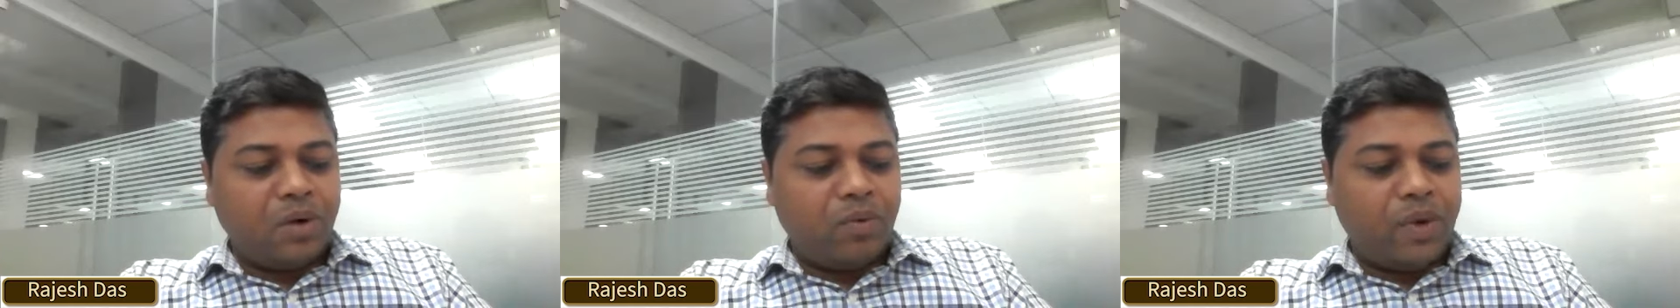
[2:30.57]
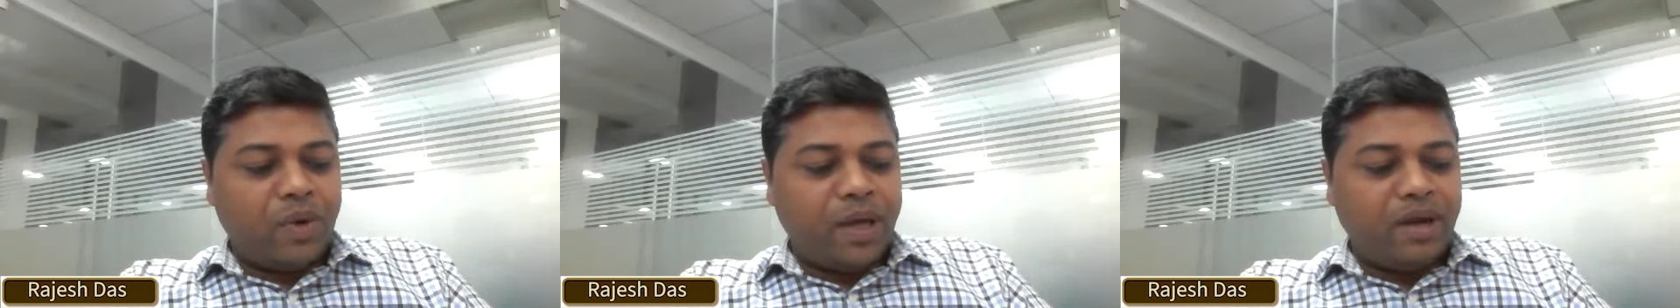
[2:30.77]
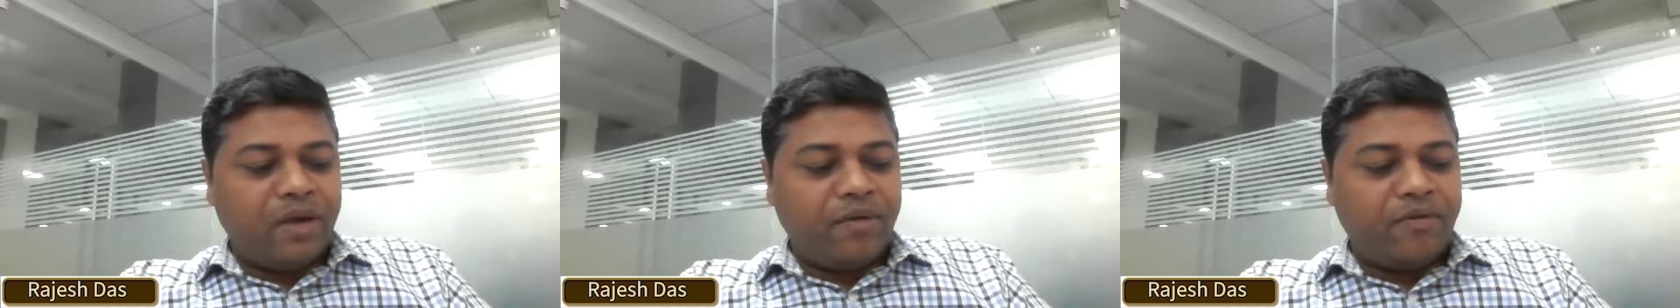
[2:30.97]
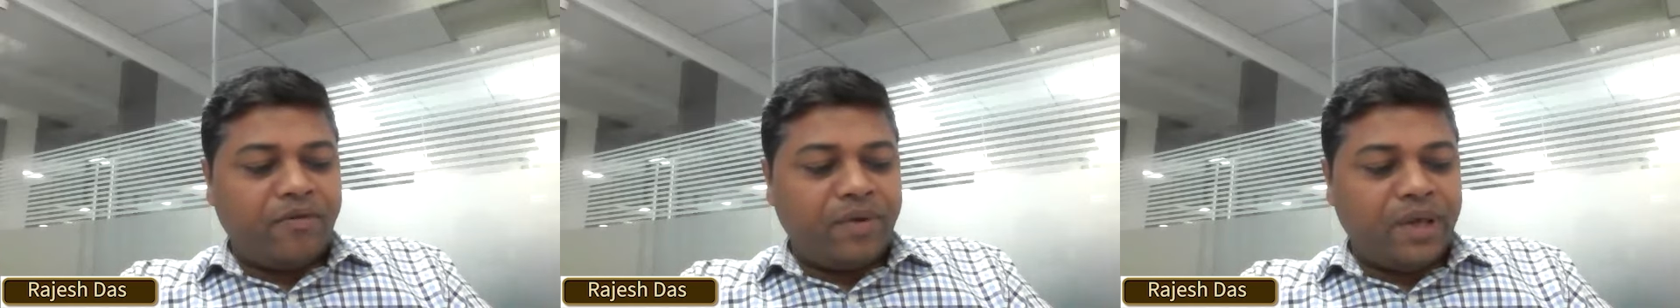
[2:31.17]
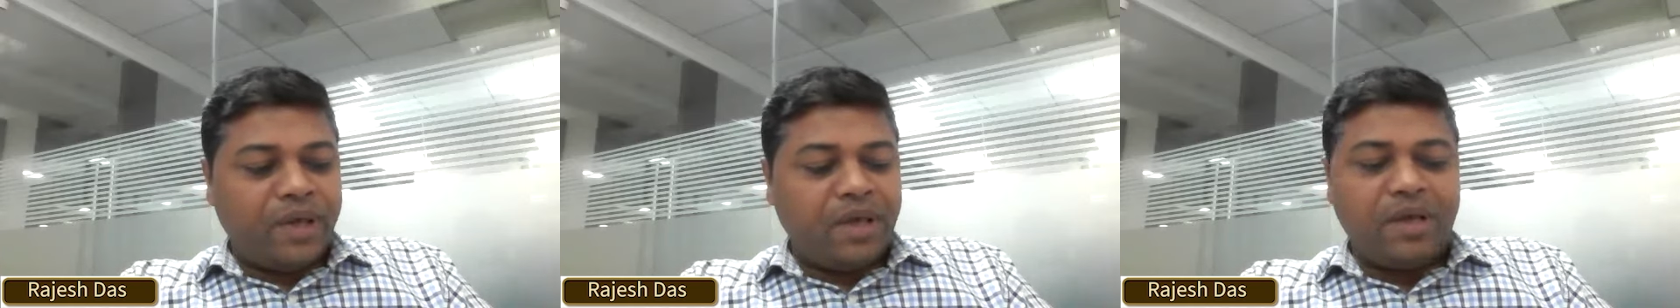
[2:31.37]
where if
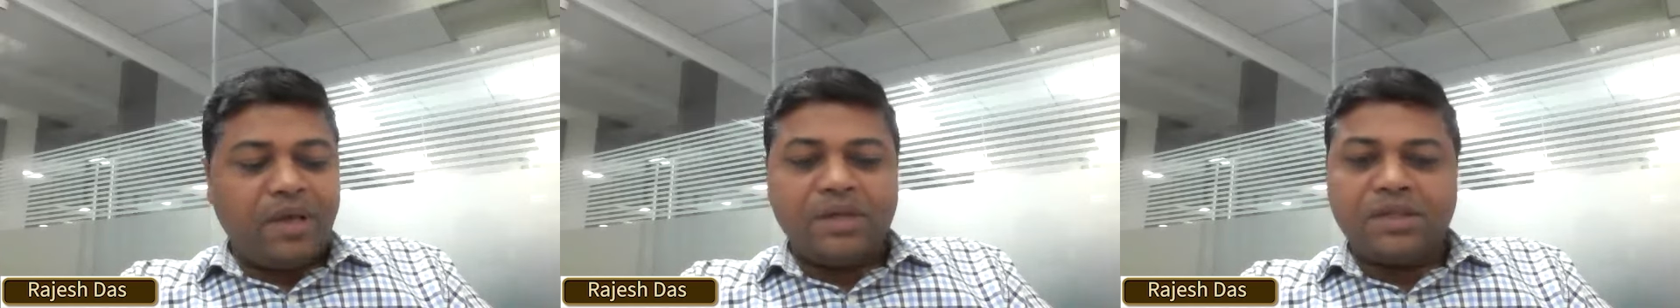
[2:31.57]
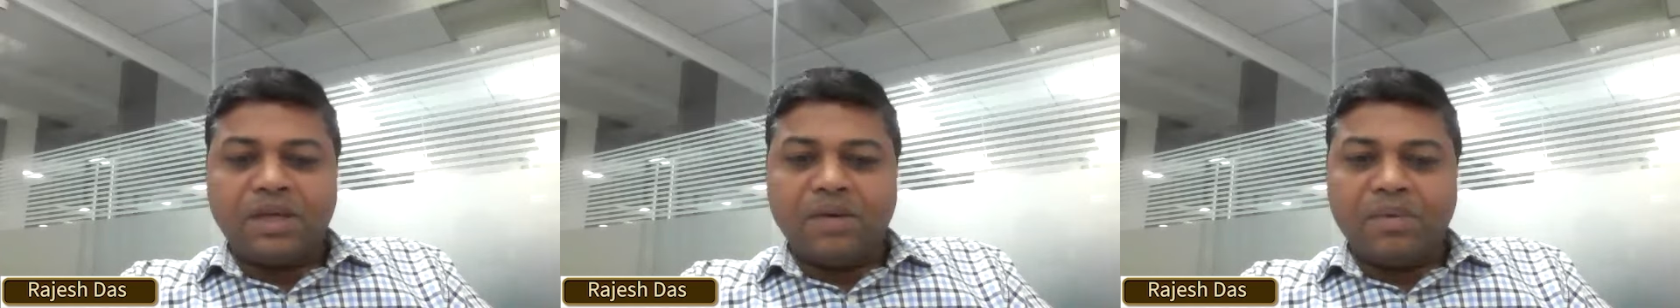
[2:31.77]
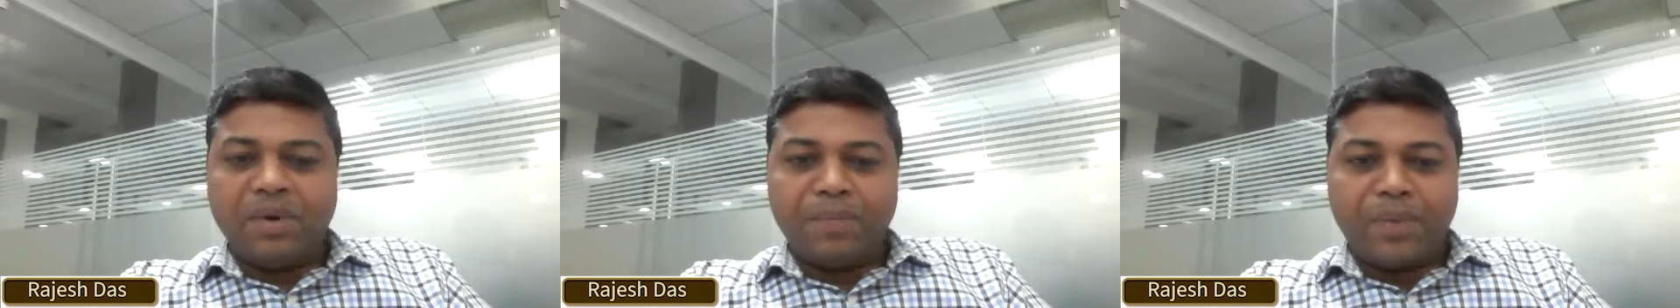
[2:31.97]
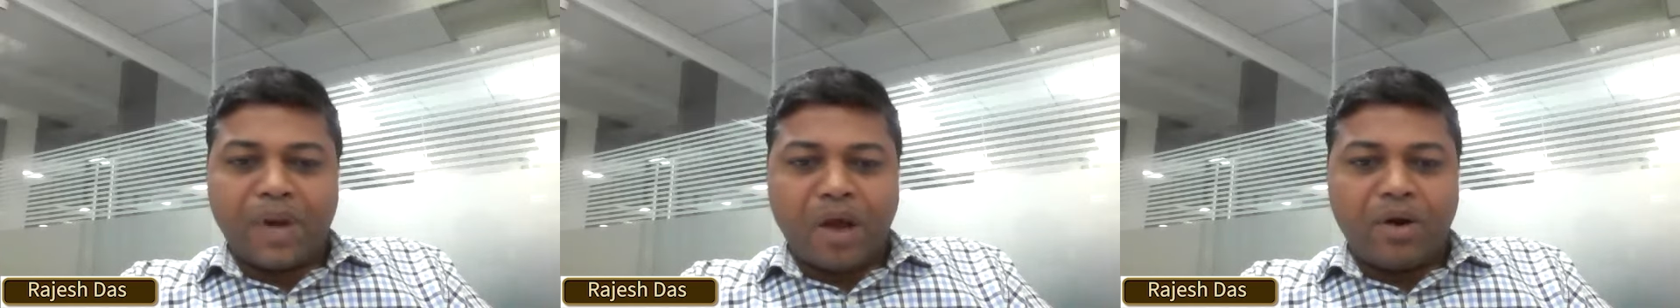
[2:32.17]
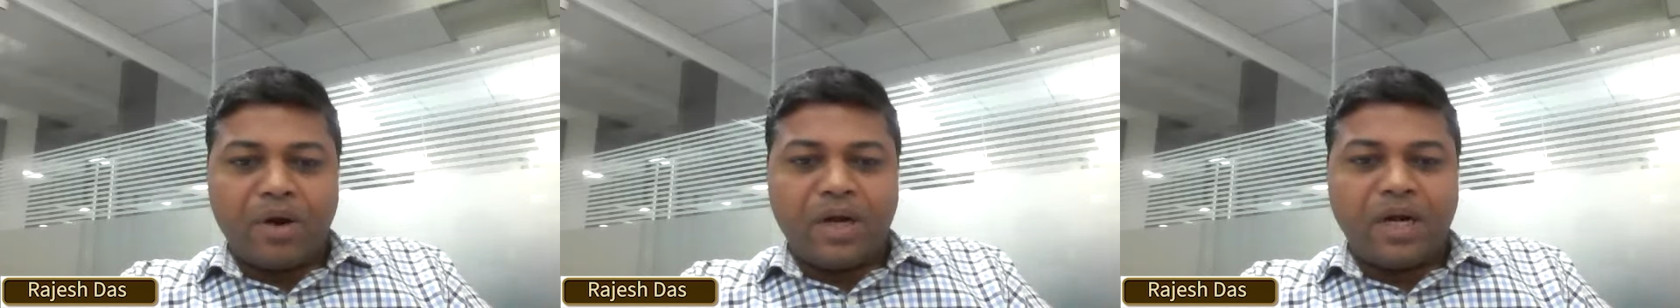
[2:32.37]
he is giving
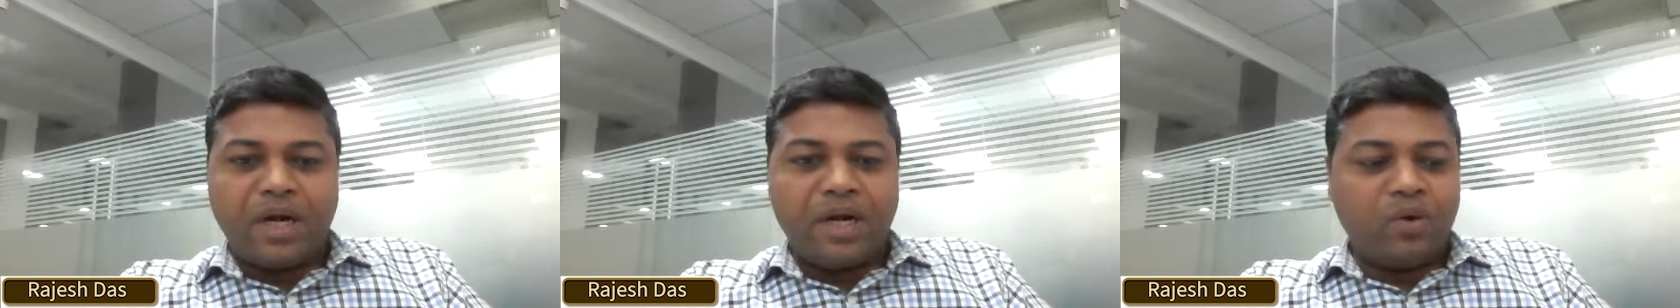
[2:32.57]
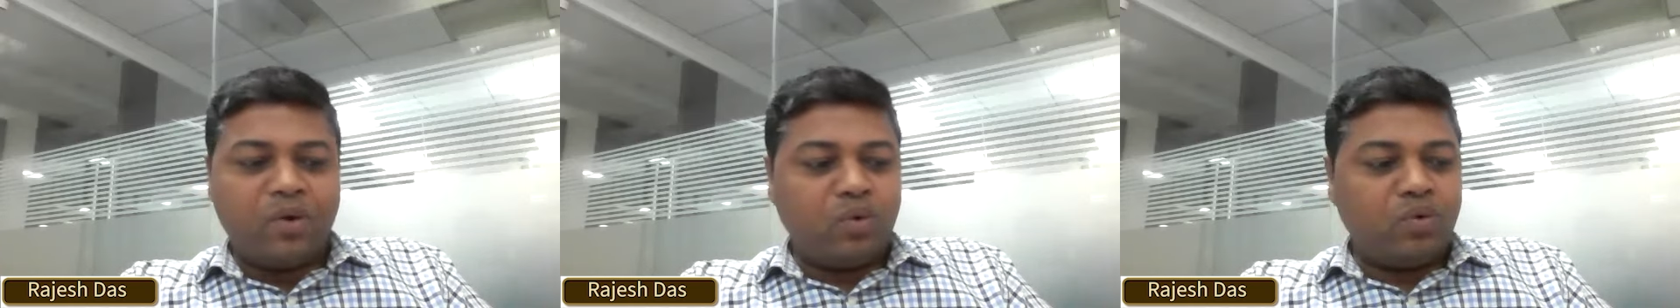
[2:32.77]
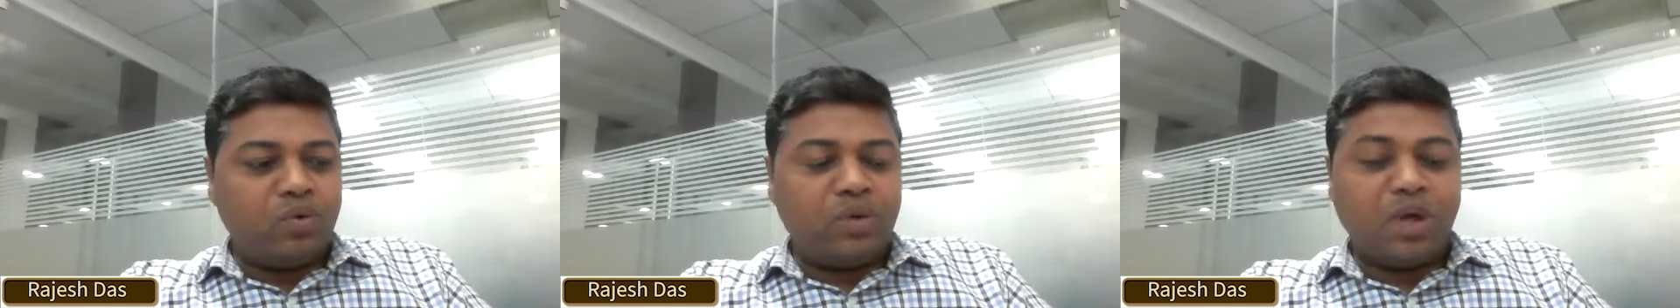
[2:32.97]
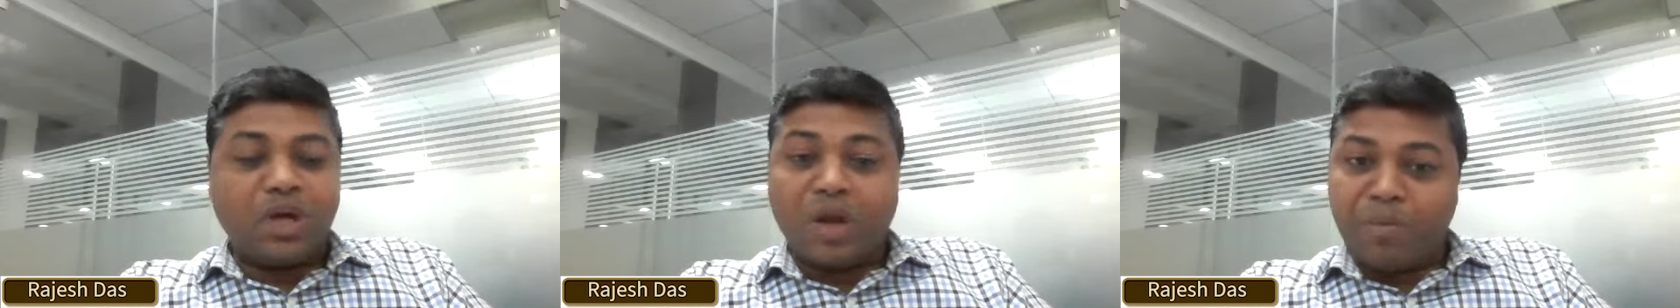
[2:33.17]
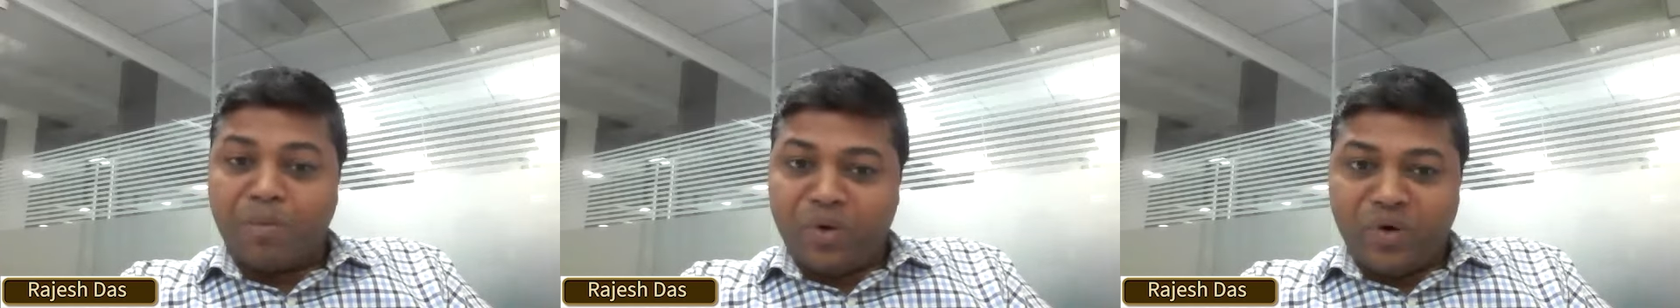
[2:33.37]
priority to the
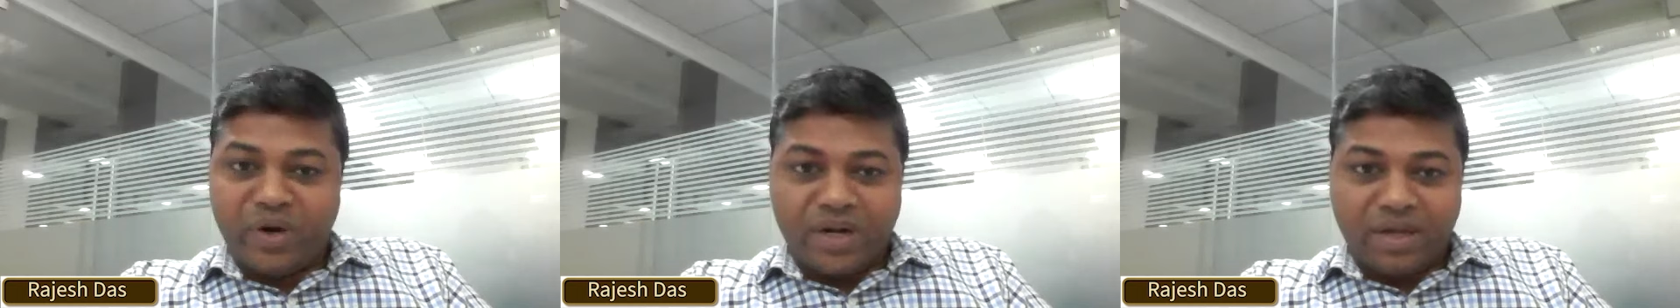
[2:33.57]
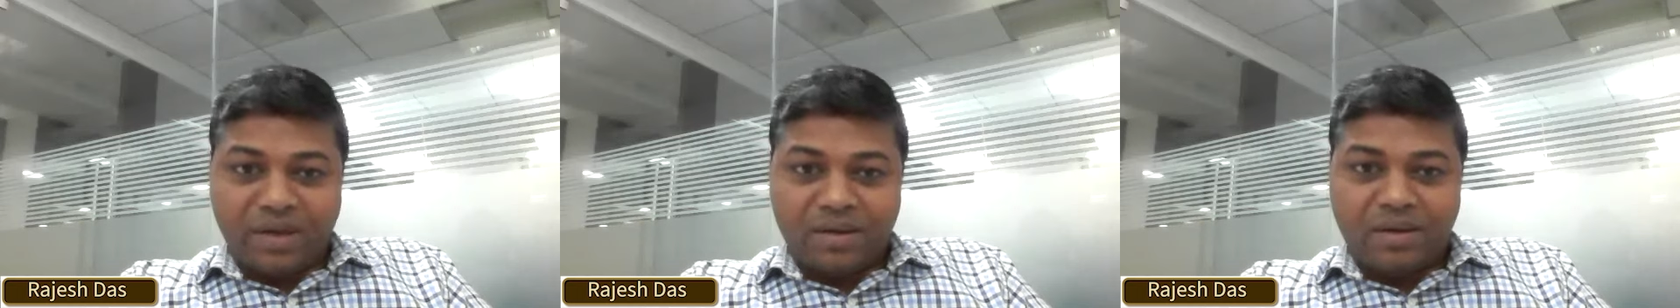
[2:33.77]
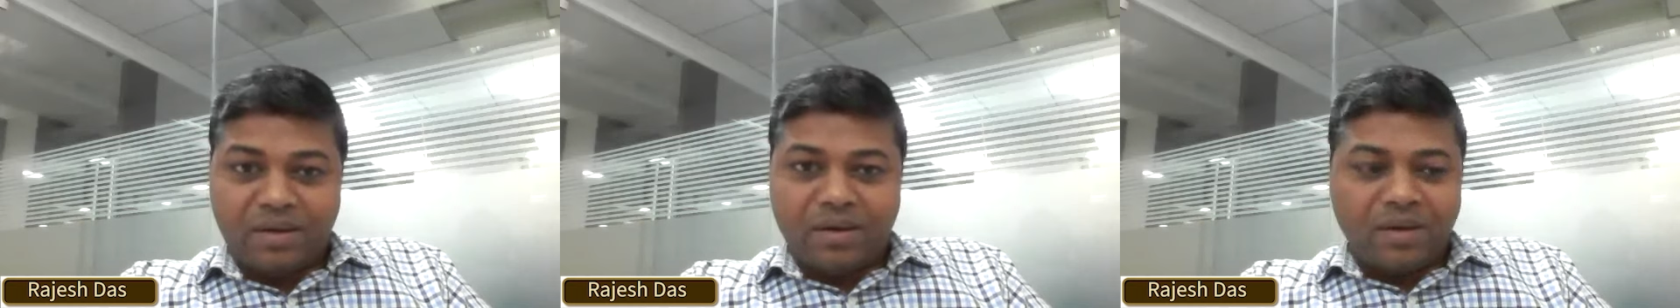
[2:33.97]
community,